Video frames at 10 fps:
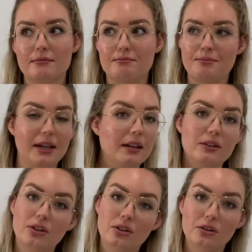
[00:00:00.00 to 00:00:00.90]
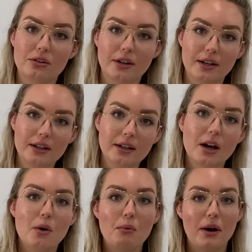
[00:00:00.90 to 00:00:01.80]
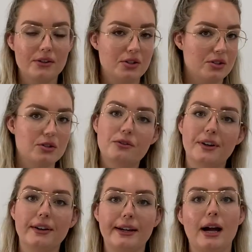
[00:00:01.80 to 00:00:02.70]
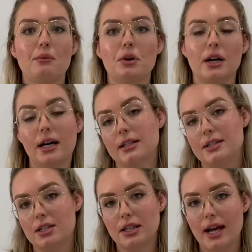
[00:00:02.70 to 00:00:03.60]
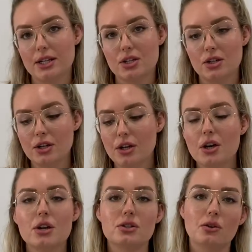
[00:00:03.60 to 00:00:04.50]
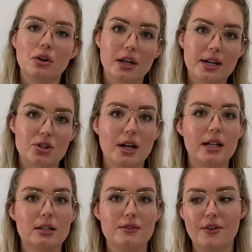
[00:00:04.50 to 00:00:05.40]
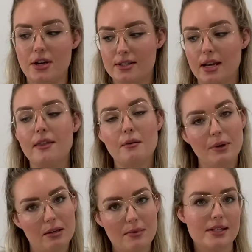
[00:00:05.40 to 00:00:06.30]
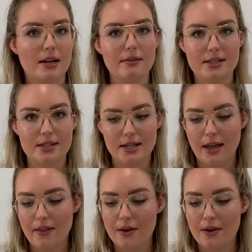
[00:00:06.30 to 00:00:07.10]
begin curing whilst you're still figuring out what colours you'd like to do. So organise your colours first and then we can mix our resin together.